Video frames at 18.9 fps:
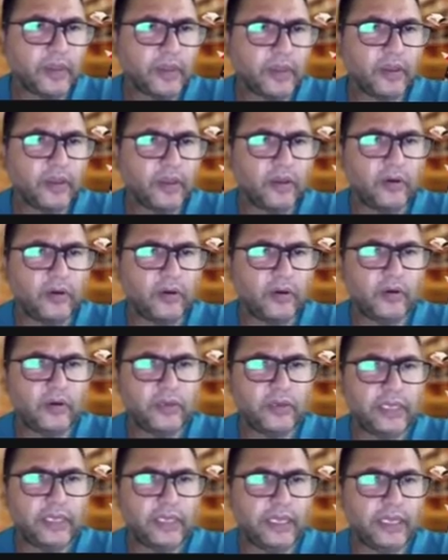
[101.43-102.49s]

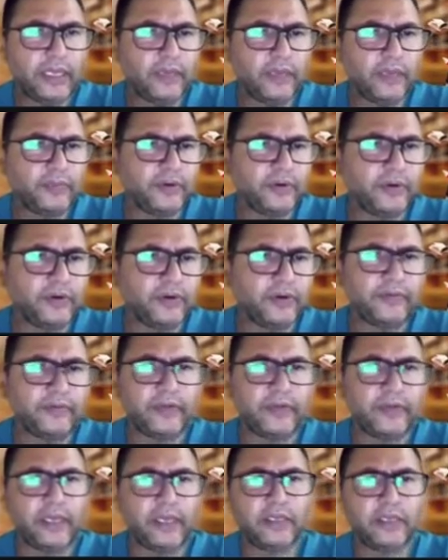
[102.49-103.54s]
Okay,
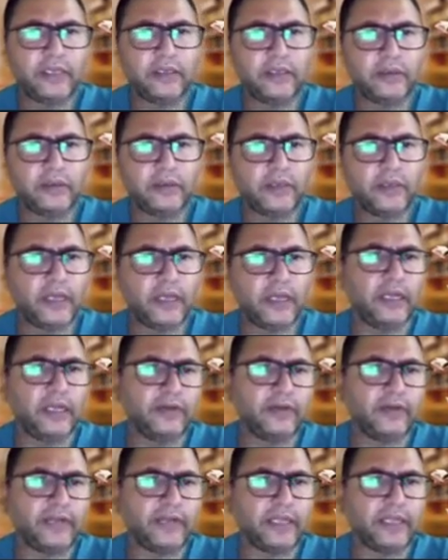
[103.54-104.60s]
perfect. I love
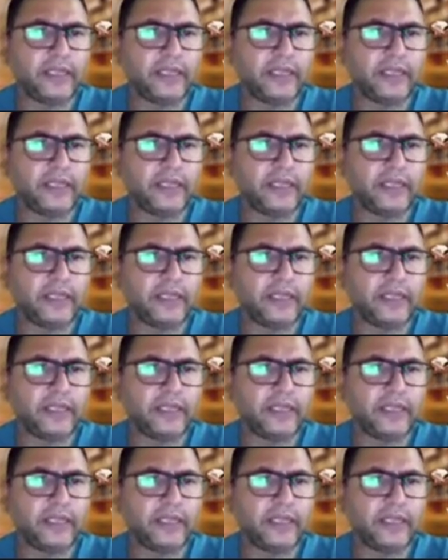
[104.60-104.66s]
that.